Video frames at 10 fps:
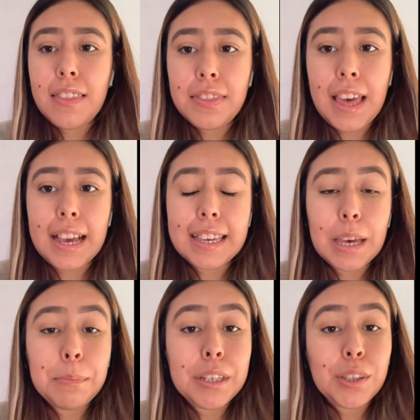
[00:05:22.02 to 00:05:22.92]
that
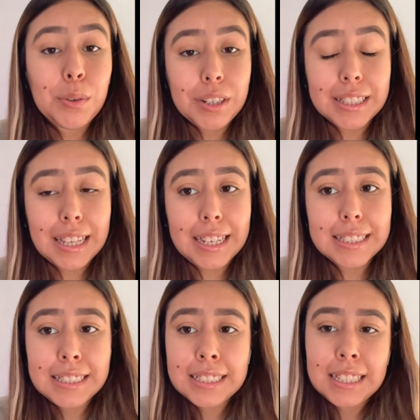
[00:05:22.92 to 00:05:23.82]
can be
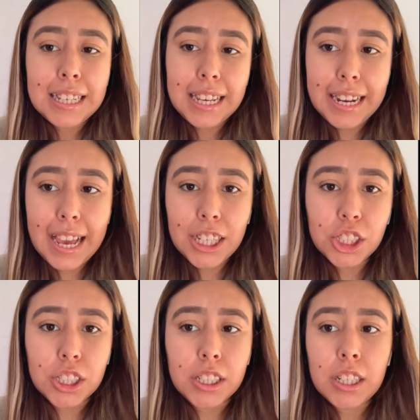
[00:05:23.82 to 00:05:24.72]
utilized in
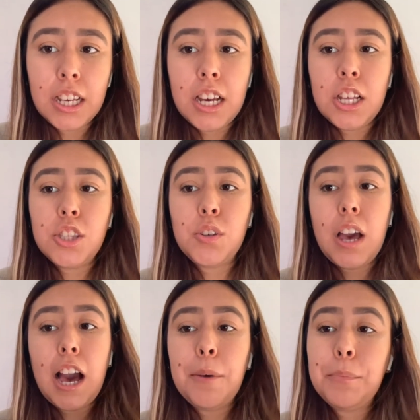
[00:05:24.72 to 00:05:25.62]
action to
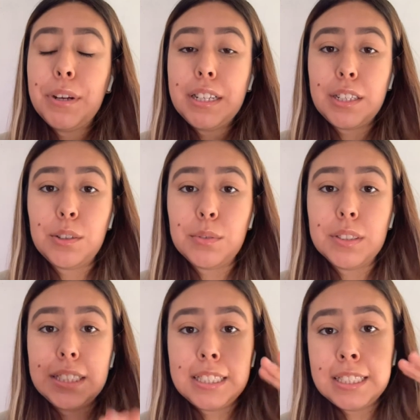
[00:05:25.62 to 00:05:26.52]
help
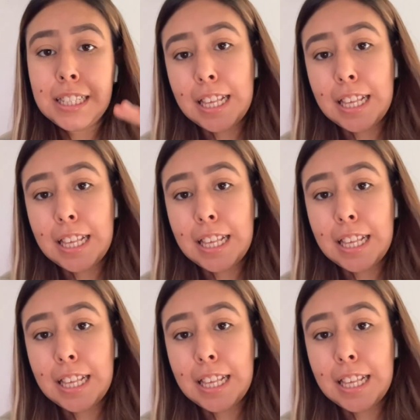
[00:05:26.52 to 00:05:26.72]
reduce